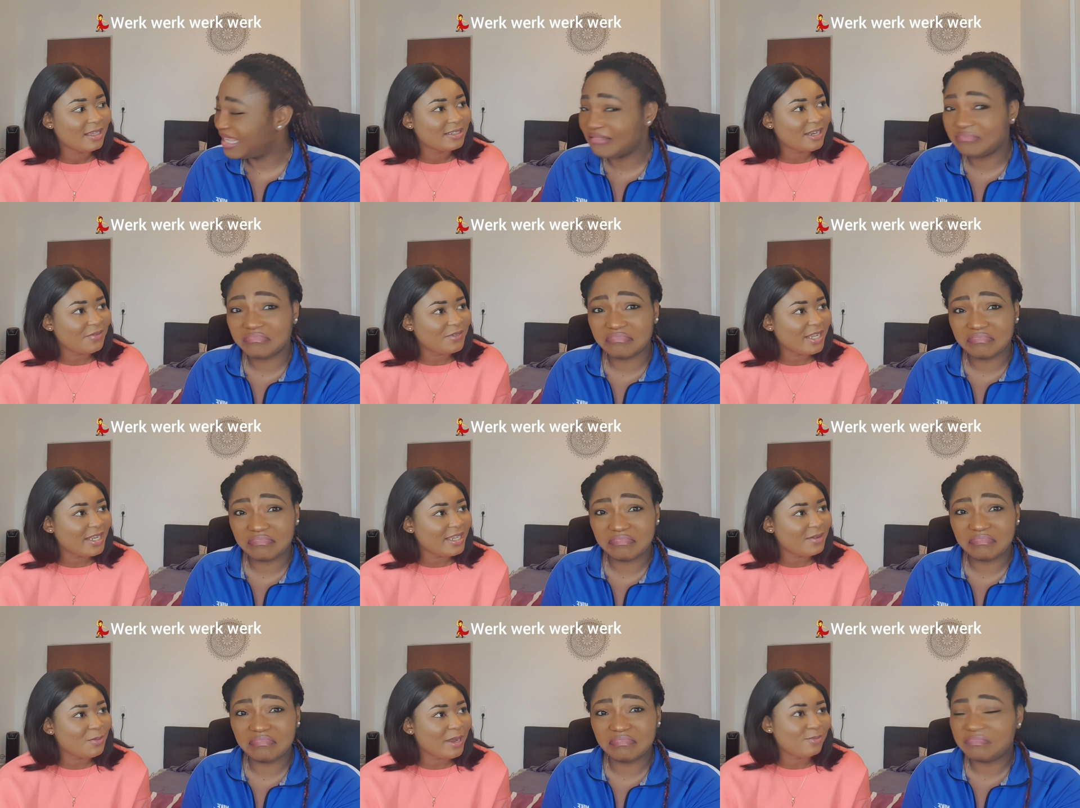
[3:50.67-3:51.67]

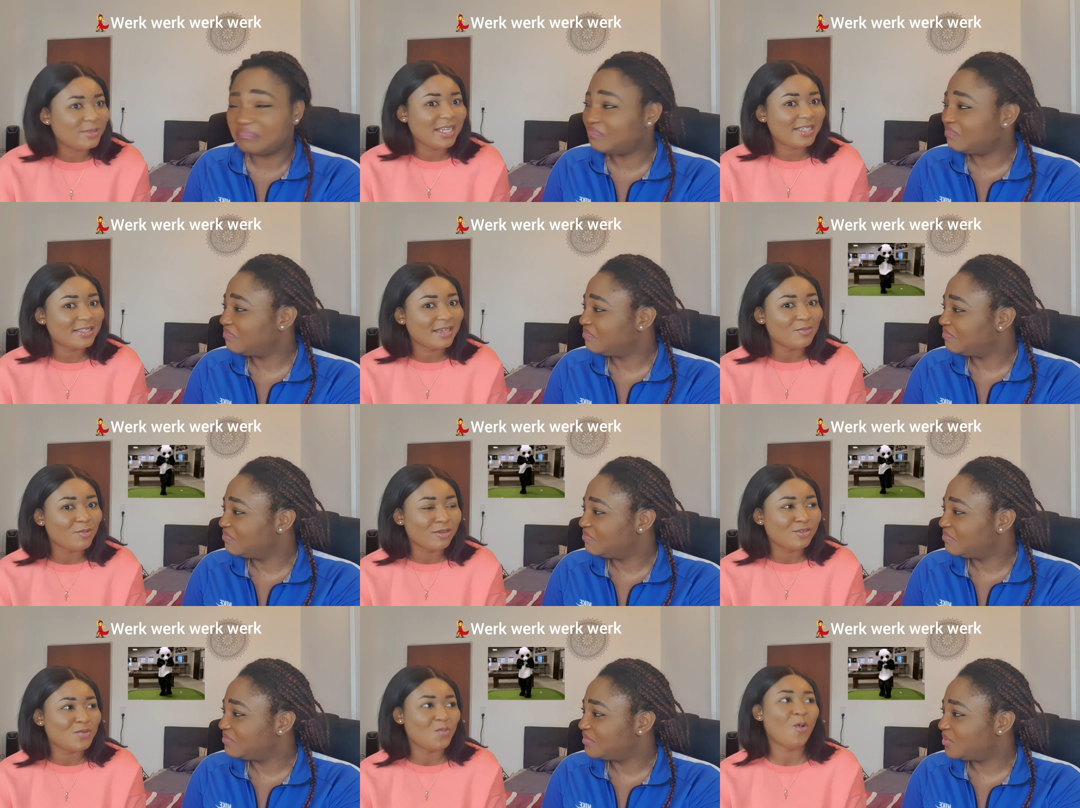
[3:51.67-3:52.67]
Speaker 1: Definitely. Why would I say I'm
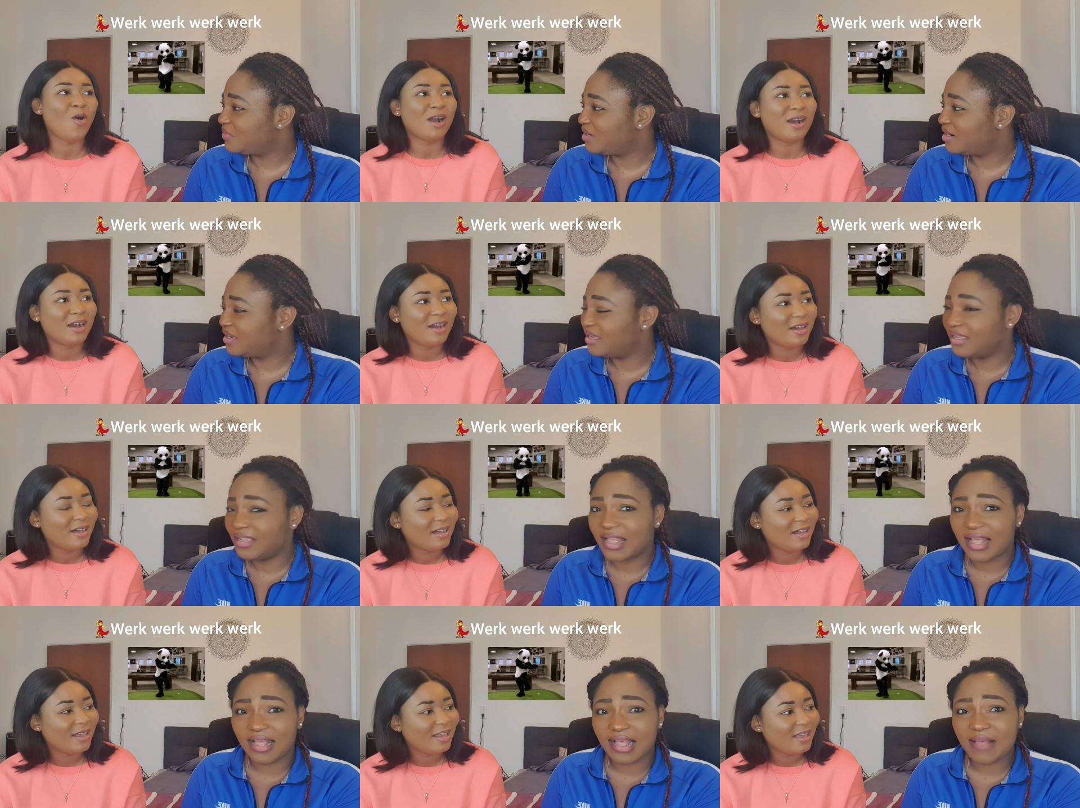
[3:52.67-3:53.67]
going to work?
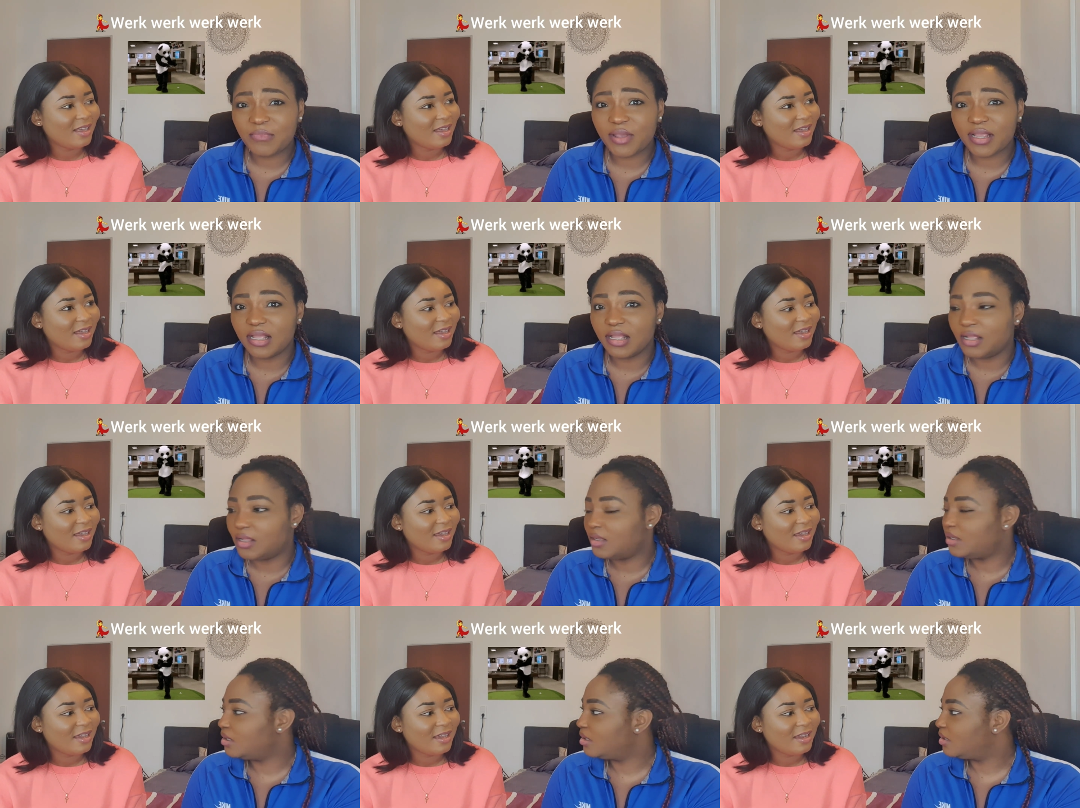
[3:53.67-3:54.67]
I'm going.
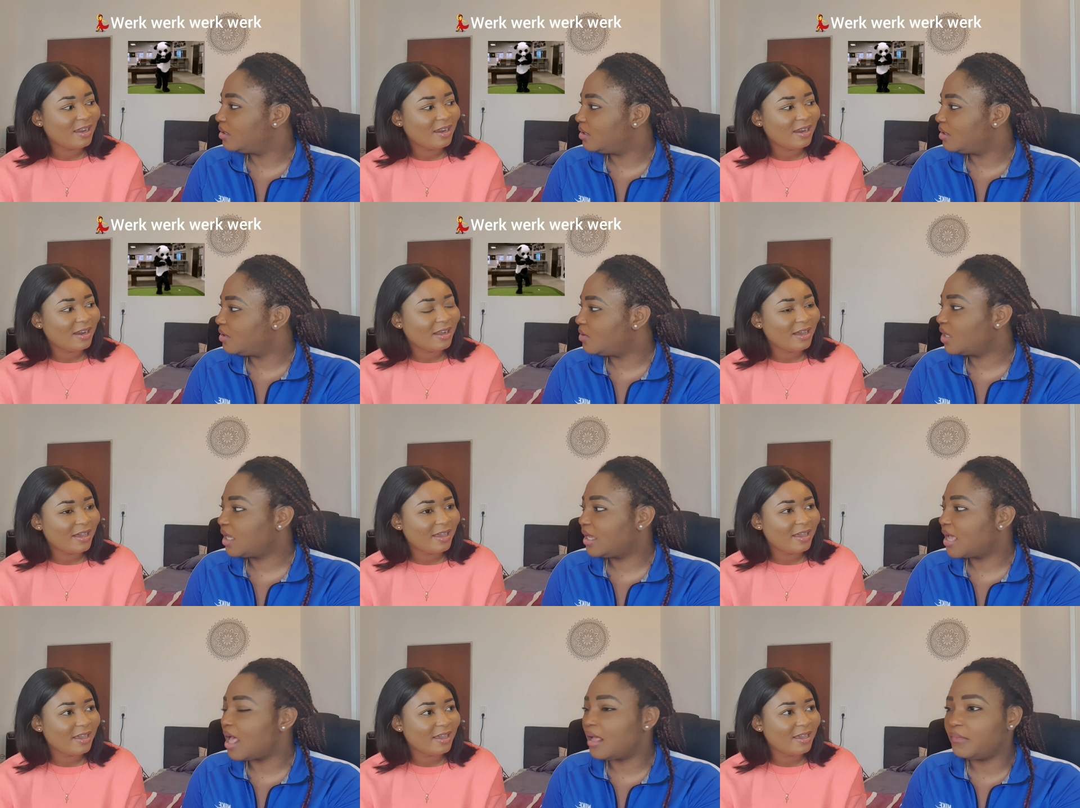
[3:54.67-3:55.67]
Speaker 2: Okay.
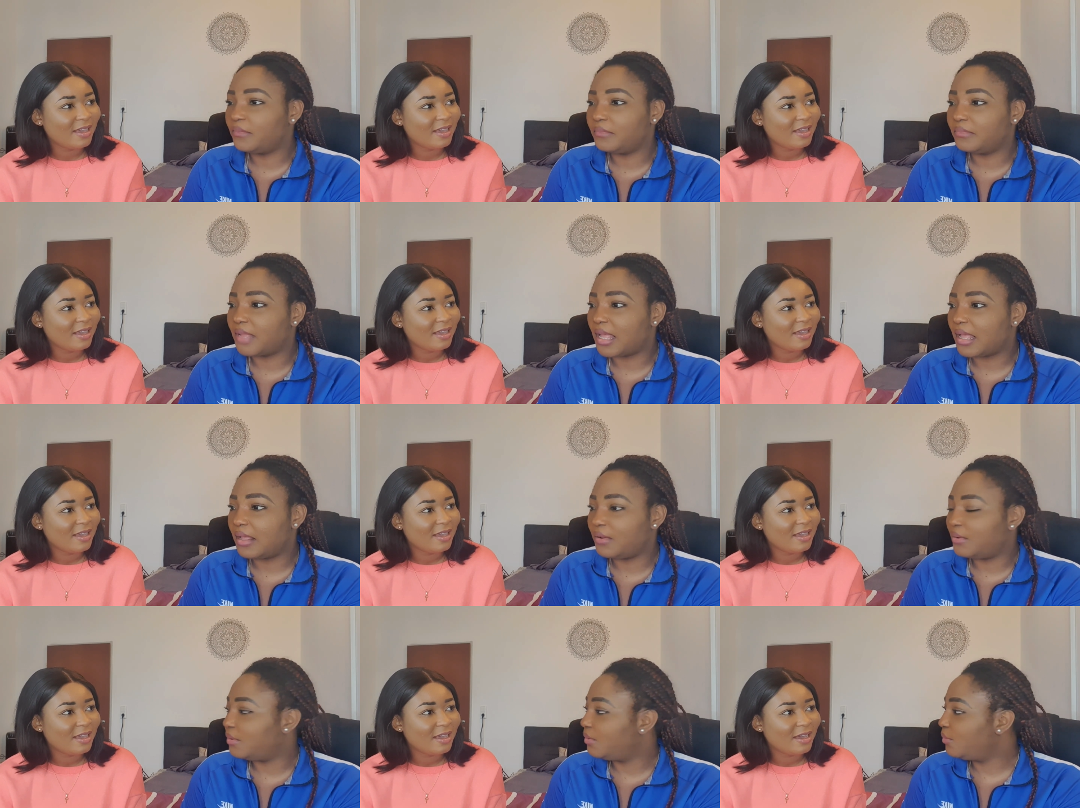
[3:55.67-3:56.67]
Um,
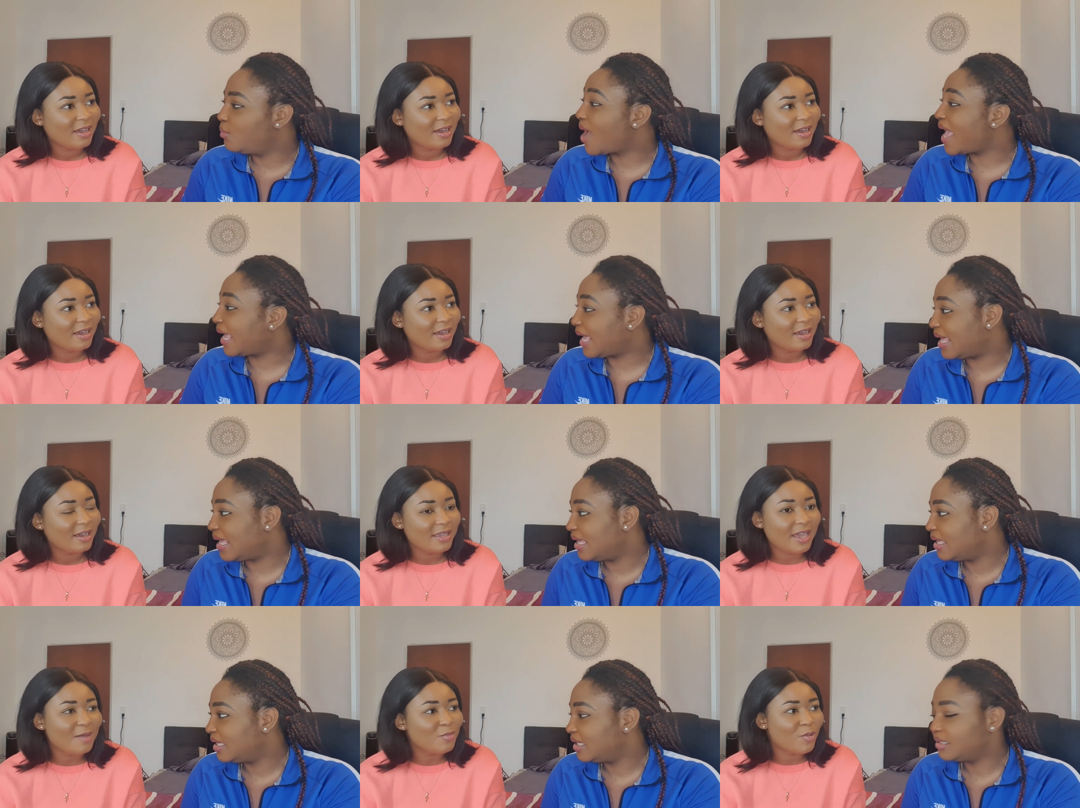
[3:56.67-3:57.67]
work.
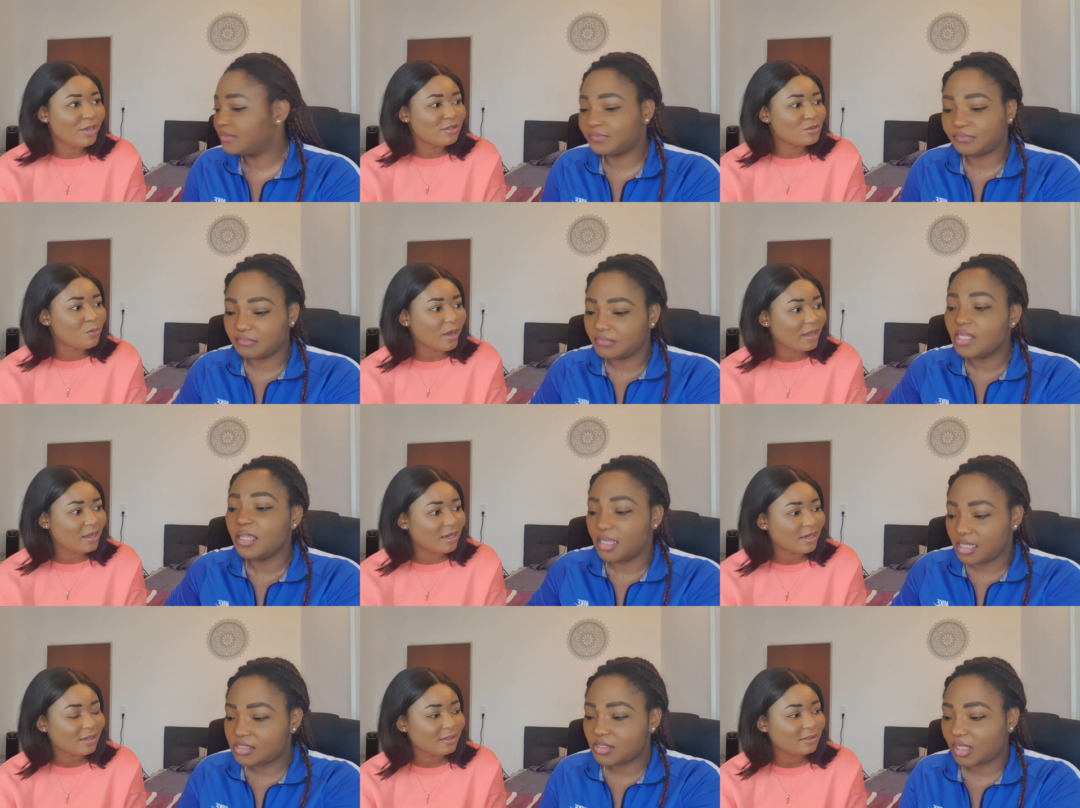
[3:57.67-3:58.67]
Yeah, I'm going to work.
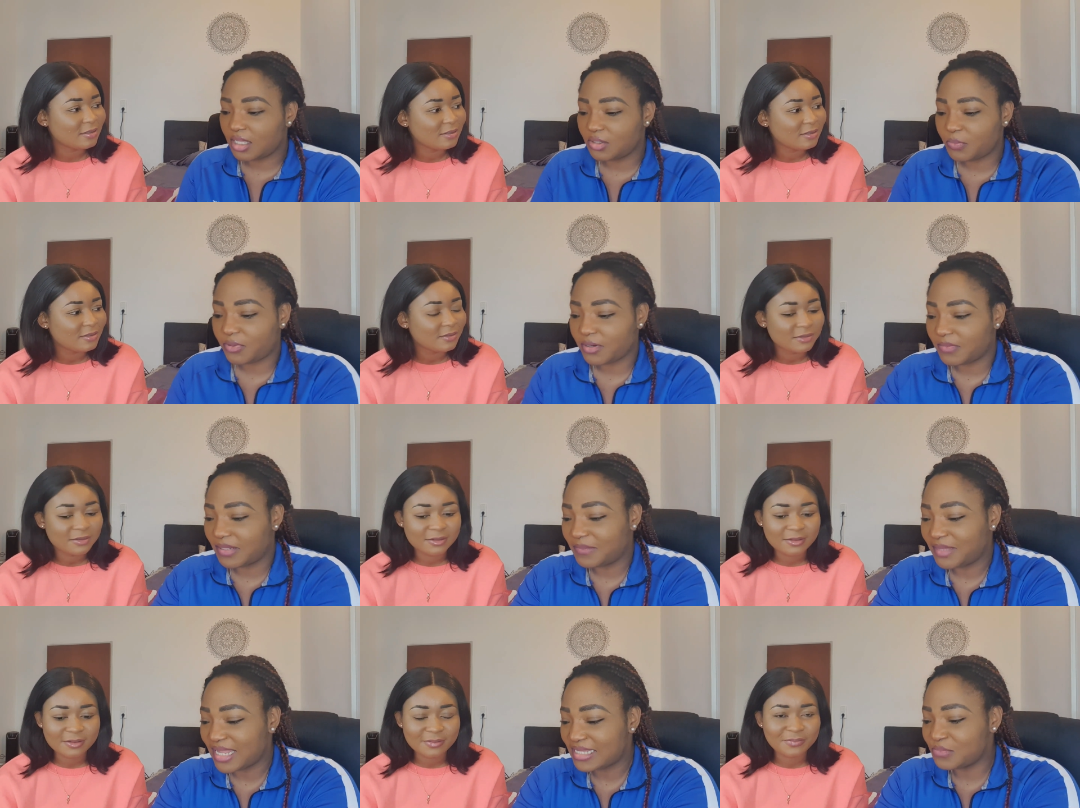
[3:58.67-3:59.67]
It's okay, no problem.
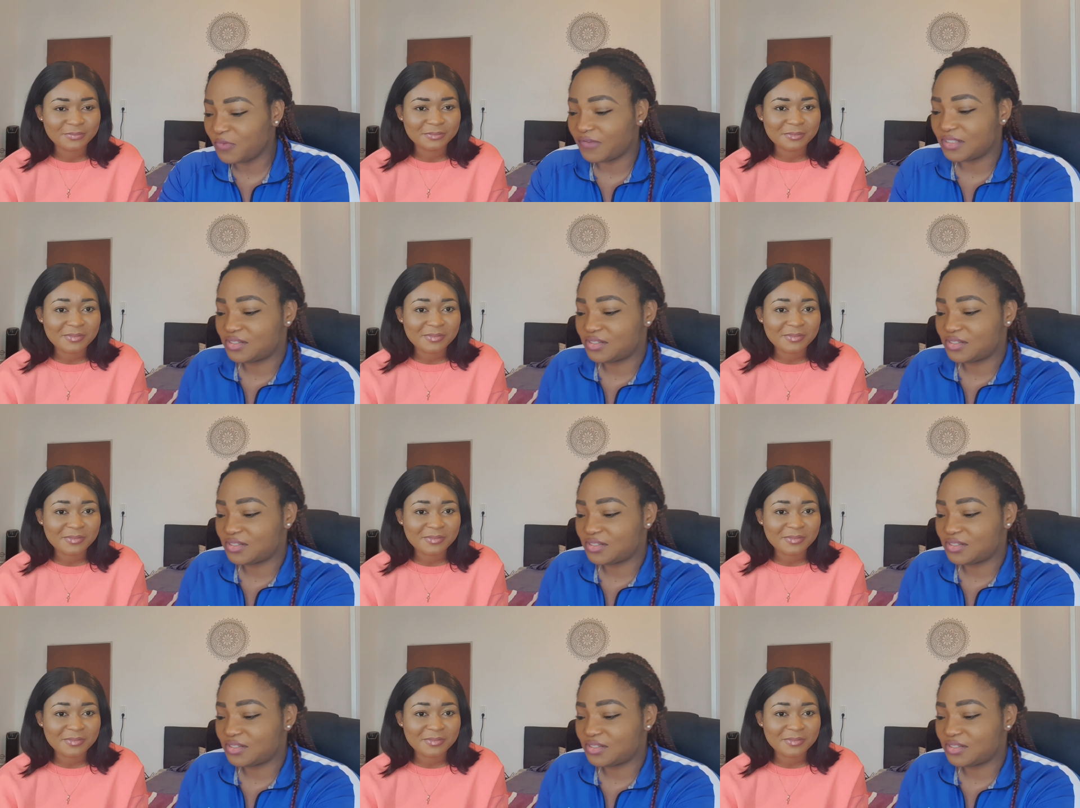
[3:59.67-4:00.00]
Let's move on